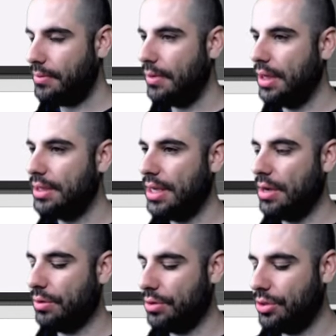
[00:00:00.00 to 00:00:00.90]
is
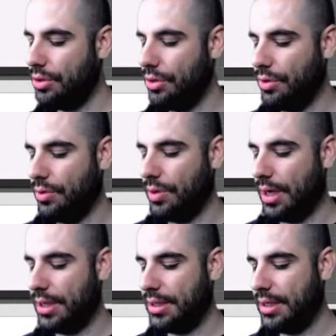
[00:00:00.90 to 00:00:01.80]
equal to
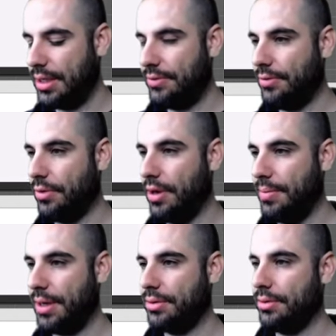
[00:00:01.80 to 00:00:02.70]
uh, 640
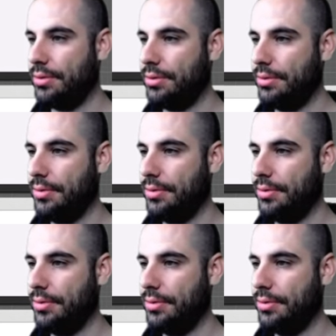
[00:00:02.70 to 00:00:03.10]
pixels.